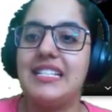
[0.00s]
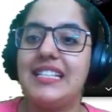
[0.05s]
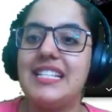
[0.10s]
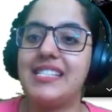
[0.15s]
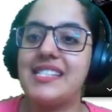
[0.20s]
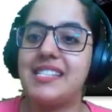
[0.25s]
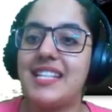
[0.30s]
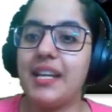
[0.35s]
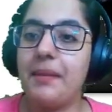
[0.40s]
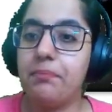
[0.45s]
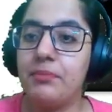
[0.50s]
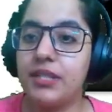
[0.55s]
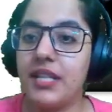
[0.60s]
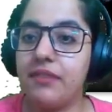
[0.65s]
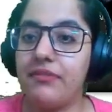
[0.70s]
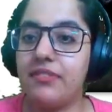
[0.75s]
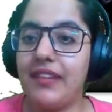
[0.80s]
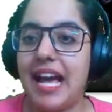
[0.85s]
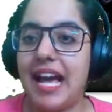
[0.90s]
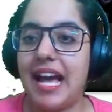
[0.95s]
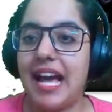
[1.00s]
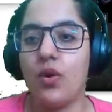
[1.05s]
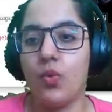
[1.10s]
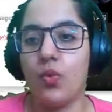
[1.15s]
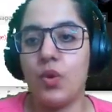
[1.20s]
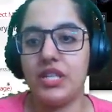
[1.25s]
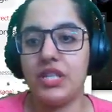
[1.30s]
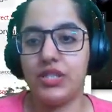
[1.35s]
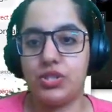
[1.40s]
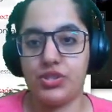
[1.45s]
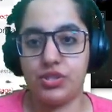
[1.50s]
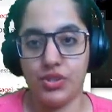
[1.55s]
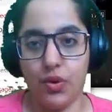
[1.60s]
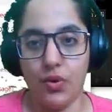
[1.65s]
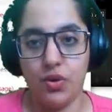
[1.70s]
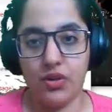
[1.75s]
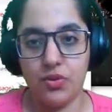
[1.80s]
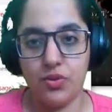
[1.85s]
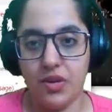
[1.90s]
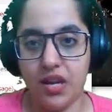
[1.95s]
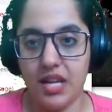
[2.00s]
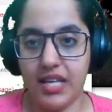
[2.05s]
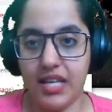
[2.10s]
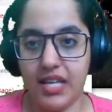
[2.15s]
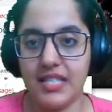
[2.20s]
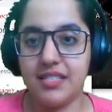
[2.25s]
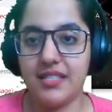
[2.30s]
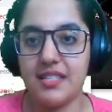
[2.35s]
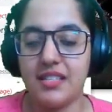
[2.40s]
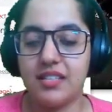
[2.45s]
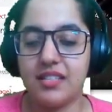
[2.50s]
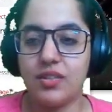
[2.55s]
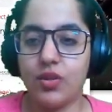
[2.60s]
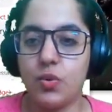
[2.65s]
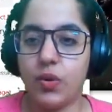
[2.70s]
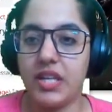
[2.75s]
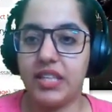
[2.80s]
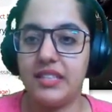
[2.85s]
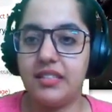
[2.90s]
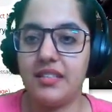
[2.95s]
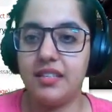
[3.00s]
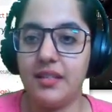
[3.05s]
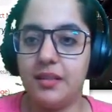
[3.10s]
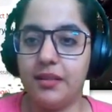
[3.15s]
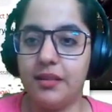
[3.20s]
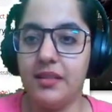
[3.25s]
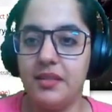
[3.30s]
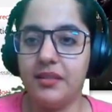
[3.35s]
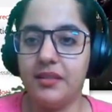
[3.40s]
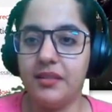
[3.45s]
Descriptive language. All right. Quite near.